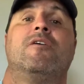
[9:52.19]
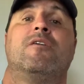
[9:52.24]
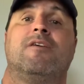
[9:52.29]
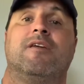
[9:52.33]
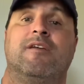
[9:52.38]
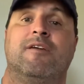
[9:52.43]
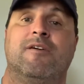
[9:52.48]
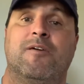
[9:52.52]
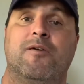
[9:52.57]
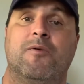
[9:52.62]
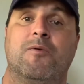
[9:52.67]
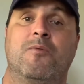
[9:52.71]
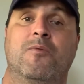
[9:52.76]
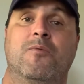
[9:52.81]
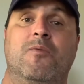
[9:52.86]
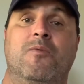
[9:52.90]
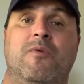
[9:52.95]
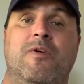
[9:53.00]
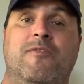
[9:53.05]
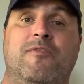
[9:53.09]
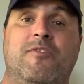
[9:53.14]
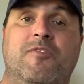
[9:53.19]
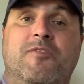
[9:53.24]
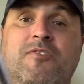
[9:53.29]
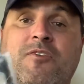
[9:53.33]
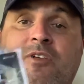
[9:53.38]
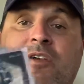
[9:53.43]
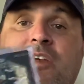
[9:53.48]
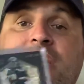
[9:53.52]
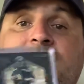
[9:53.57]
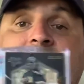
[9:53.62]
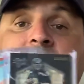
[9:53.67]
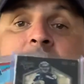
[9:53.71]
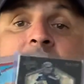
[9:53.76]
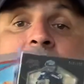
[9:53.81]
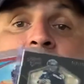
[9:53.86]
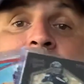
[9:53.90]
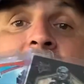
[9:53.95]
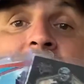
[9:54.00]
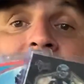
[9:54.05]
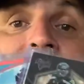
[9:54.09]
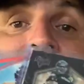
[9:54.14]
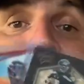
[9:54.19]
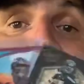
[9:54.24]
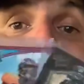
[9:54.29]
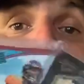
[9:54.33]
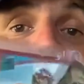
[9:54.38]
you know, if you're looking to make money on